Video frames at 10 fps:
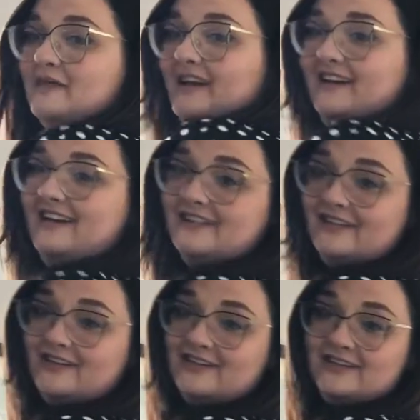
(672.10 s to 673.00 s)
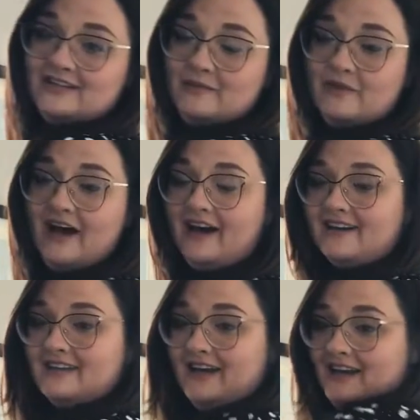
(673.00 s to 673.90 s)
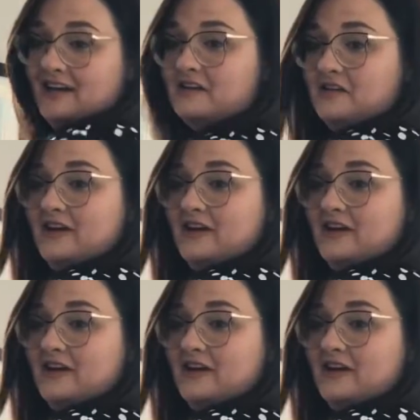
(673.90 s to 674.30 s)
made it easier to zip that because I could kind of